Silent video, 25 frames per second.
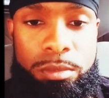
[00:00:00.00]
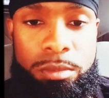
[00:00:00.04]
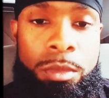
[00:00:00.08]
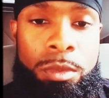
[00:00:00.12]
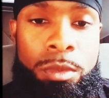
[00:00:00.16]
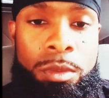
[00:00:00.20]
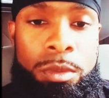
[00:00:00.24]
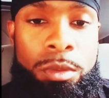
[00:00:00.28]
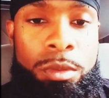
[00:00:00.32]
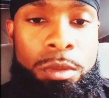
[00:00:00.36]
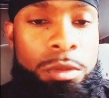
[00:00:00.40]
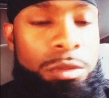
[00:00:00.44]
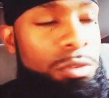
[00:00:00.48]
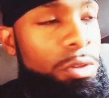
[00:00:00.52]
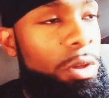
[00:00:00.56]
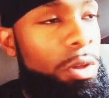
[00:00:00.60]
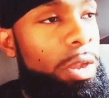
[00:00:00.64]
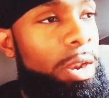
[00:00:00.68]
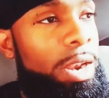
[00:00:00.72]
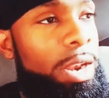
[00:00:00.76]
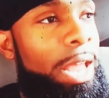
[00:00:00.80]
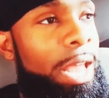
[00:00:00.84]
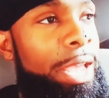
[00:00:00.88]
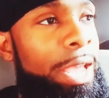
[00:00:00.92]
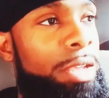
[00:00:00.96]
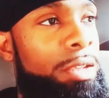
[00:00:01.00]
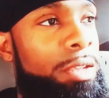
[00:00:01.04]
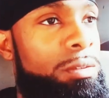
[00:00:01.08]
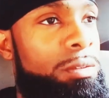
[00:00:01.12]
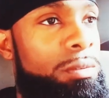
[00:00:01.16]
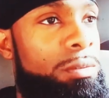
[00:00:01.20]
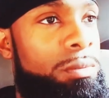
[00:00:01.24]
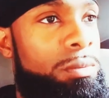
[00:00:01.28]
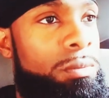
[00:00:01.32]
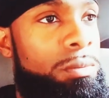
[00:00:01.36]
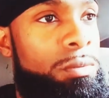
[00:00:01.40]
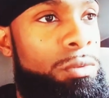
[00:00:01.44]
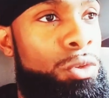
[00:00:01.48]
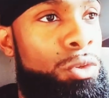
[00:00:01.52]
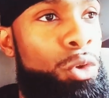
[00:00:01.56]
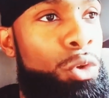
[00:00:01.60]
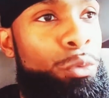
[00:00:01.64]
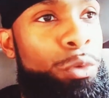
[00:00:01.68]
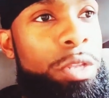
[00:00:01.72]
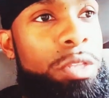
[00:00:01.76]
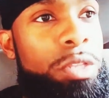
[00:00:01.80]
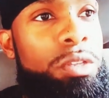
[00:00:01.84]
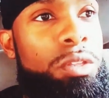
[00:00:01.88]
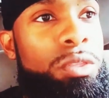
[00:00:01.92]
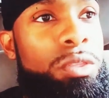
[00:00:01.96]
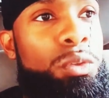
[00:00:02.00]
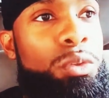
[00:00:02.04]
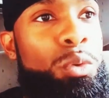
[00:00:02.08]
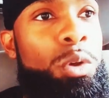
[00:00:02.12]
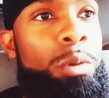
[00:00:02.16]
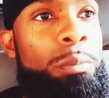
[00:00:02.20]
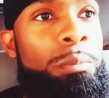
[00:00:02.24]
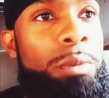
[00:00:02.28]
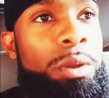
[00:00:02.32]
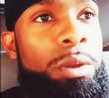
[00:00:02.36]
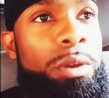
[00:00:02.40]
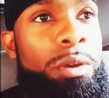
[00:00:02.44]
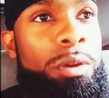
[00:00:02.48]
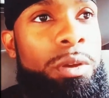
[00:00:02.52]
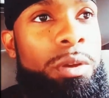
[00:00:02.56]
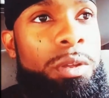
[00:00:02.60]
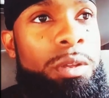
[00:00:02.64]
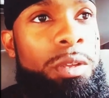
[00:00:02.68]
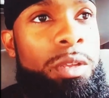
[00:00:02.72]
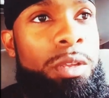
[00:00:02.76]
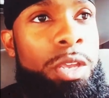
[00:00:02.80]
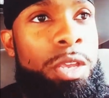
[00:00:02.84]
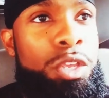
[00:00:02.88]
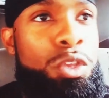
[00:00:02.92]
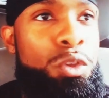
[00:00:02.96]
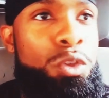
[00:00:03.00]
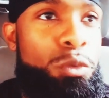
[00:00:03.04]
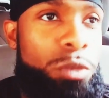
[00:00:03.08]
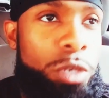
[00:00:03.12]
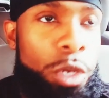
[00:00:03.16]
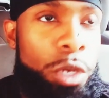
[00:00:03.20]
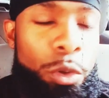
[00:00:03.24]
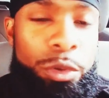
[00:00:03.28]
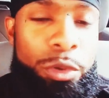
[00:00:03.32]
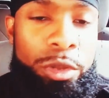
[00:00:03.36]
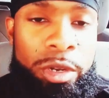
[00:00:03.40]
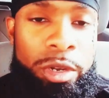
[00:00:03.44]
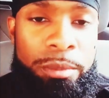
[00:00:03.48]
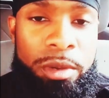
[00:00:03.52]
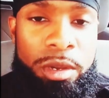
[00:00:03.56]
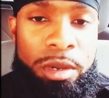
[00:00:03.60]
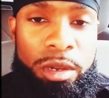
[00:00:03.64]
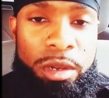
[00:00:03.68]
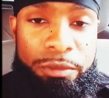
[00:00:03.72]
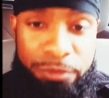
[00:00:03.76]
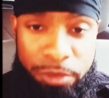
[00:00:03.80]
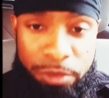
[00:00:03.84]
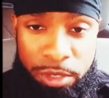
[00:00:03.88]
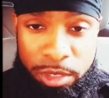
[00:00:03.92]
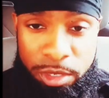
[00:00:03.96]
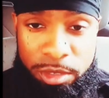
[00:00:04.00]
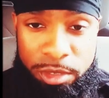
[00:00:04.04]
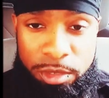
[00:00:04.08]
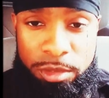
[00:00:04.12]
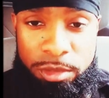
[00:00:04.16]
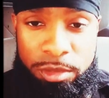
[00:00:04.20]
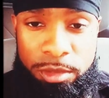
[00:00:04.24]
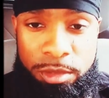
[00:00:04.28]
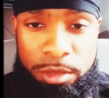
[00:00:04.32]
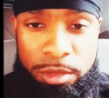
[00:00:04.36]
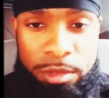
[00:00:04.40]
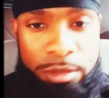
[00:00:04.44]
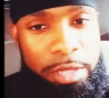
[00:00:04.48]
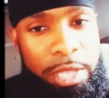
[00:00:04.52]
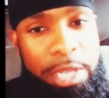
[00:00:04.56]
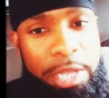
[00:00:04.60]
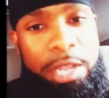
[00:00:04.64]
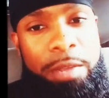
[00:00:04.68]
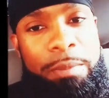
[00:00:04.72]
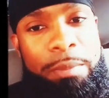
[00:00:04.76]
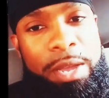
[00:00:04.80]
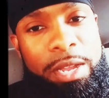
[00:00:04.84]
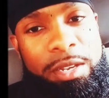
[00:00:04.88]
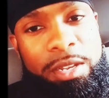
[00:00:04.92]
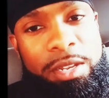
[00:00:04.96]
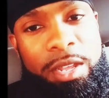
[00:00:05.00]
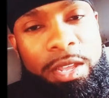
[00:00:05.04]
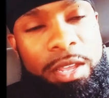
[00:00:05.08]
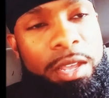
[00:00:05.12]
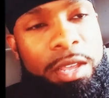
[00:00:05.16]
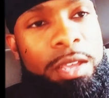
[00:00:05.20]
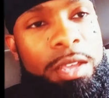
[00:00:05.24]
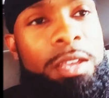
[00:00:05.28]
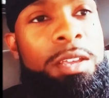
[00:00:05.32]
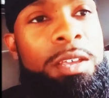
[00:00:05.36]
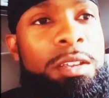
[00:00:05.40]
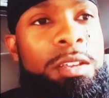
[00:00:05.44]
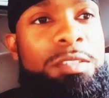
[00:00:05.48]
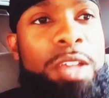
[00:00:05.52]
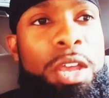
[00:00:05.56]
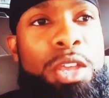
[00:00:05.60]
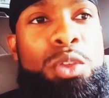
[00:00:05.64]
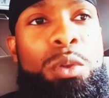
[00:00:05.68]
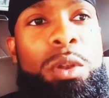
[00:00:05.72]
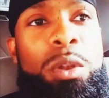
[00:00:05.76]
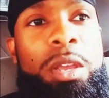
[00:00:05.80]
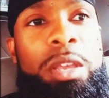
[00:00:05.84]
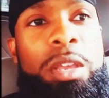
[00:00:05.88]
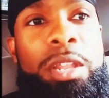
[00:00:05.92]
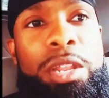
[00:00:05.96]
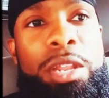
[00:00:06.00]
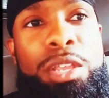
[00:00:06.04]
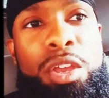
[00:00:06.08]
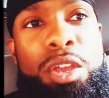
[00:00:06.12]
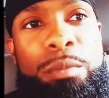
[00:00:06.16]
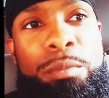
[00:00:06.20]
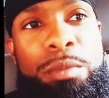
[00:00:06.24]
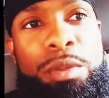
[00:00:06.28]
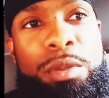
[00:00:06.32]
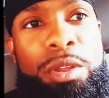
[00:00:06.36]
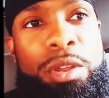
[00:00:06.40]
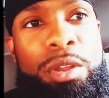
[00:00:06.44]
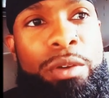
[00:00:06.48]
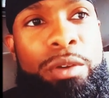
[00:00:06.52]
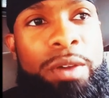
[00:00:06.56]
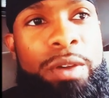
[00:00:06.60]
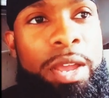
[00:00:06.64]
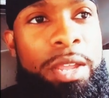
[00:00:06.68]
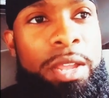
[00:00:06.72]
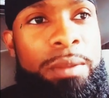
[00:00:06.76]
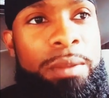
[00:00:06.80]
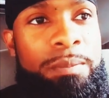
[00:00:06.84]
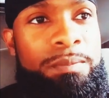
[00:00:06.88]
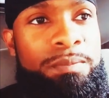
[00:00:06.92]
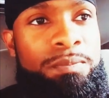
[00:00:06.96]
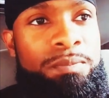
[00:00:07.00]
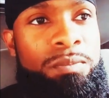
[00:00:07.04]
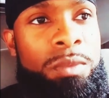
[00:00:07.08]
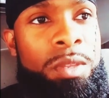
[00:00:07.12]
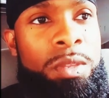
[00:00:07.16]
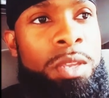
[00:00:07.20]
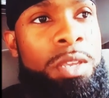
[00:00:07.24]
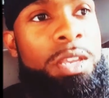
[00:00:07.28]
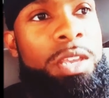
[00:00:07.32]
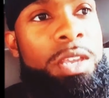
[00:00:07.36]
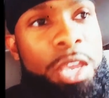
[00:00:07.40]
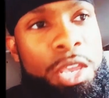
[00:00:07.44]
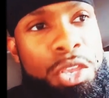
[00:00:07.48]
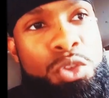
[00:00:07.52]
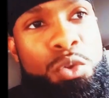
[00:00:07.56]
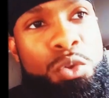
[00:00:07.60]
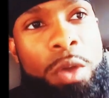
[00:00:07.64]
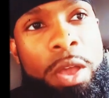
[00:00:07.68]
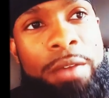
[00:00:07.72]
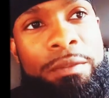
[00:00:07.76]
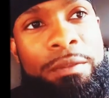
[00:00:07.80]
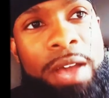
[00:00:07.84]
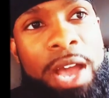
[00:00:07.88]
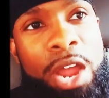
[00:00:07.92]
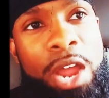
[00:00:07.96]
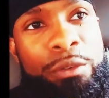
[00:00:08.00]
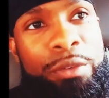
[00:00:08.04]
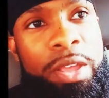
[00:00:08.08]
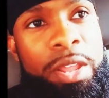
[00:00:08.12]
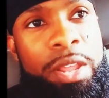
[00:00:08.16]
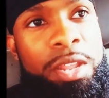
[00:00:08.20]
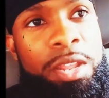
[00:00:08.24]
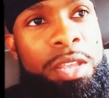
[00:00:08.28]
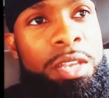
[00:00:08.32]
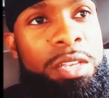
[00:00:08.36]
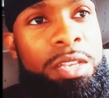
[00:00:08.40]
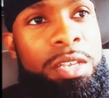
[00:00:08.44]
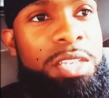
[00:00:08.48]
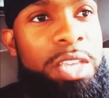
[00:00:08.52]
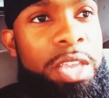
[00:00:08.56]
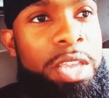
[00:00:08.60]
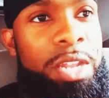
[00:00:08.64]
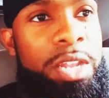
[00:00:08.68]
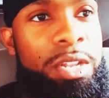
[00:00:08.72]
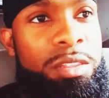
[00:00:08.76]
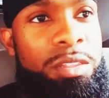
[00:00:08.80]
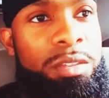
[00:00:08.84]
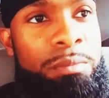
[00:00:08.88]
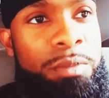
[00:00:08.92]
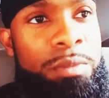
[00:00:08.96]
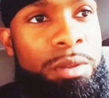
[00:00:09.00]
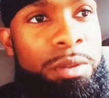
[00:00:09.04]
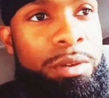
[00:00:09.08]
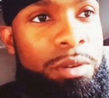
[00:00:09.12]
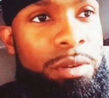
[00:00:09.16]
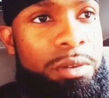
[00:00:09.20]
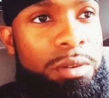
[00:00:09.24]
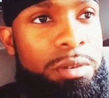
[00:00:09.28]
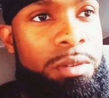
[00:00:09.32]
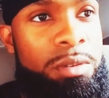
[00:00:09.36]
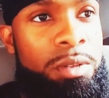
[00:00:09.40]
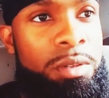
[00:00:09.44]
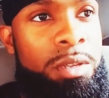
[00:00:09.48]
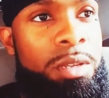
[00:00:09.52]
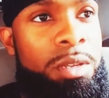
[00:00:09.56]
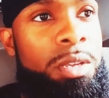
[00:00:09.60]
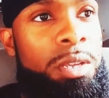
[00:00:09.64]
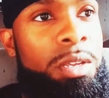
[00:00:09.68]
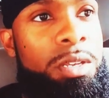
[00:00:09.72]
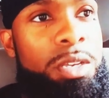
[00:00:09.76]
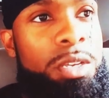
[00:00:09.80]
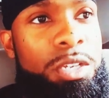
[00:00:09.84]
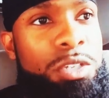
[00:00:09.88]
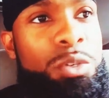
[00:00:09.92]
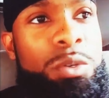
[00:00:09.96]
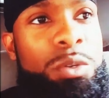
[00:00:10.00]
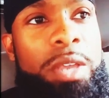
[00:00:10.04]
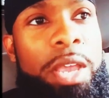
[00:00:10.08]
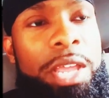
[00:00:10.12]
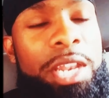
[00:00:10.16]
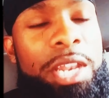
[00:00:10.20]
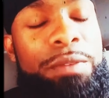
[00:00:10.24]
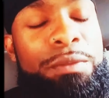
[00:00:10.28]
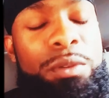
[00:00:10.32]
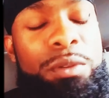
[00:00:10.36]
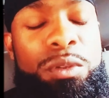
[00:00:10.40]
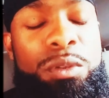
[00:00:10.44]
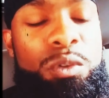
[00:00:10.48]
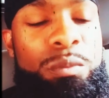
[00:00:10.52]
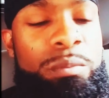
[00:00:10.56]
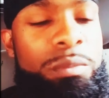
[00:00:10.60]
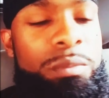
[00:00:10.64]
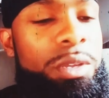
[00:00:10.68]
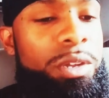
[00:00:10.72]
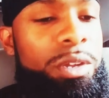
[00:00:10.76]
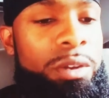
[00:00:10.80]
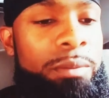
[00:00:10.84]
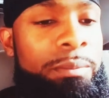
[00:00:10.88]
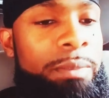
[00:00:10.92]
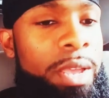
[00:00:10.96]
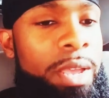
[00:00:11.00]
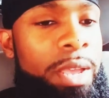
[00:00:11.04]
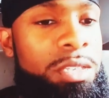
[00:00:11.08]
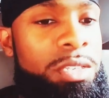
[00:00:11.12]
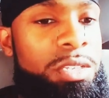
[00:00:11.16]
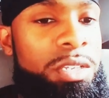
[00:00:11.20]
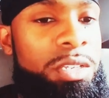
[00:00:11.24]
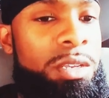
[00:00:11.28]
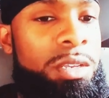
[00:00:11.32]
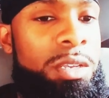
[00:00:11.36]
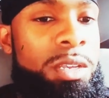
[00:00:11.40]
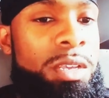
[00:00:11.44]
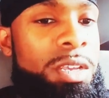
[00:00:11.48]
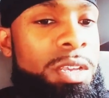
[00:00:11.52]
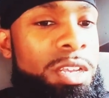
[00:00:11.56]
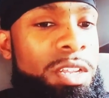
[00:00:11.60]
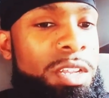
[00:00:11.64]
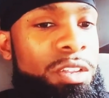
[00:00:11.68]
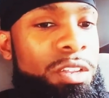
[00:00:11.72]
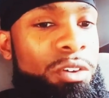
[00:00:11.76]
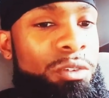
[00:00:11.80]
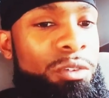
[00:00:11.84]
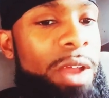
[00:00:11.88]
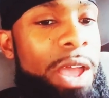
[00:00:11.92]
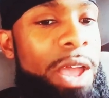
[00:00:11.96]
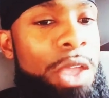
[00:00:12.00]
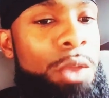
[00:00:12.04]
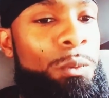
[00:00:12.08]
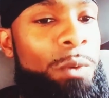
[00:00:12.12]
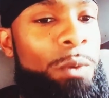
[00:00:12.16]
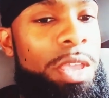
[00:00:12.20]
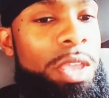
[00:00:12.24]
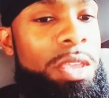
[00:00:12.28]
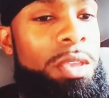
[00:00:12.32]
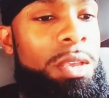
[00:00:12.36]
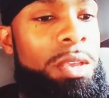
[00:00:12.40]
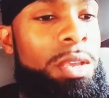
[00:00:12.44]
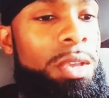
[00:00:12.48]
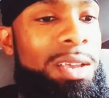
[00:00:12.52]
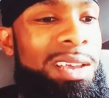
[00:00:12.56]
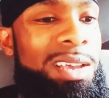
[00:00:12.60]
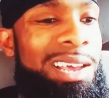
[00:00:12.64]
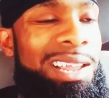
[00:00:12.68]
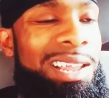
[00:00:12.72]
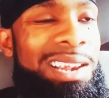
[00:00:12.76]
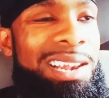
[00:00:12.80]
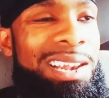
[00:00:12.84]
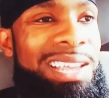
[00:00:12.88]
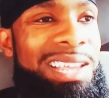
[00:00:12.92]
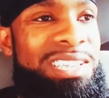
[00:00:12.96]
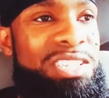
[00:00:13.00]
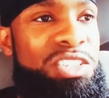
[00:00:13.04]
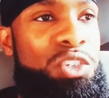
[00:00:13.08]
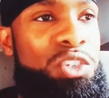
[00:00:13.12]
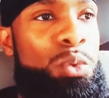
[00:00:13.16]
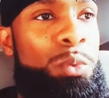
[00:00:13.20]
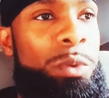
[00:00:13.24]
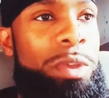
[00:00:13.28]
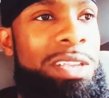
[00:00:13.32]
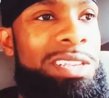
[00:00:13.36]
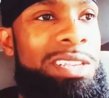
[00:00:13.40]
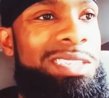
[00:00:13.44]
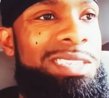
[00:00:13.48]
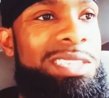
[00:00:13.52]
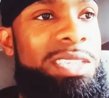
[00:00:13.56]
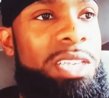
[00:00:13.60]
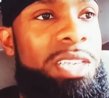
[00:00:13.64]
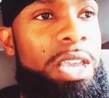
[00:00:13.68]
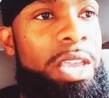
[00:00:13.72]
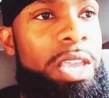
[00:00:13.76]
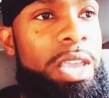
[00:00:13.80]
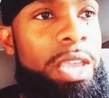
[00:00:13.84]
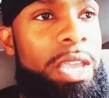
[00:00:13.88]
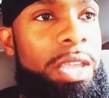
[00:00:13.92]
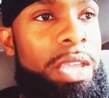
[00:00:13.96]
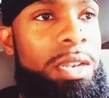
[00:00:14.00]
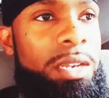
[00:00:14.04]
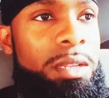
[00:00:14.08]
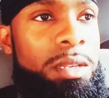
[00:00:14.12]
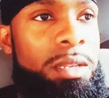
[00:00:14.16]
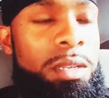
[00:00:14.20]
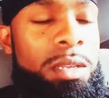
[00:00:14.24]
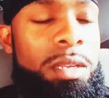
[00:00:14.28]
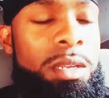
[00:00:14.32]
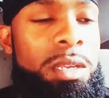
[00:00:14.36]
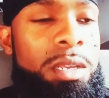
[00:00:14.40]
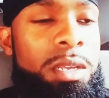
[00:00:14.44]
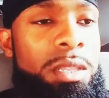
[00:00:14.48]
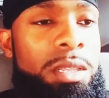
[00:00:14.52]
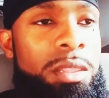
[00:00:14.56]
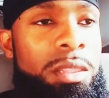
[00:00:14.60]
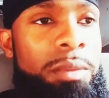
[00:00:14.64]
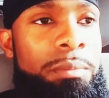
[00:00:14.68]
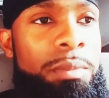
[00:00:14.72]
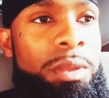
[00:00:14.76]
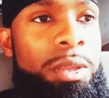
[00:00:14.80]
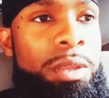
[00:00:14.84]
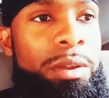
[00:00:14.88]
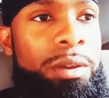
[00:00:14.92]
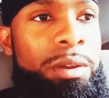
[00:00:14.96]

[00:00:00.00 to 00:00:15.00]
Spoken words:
Sort of like you reaching through a mirror and you choking the motherfucker. Think about that. Say you looking in your mirror, right? And you have already enchanted the mirror. Because you can't even do mirror magic the right way unless you enchant the mirror.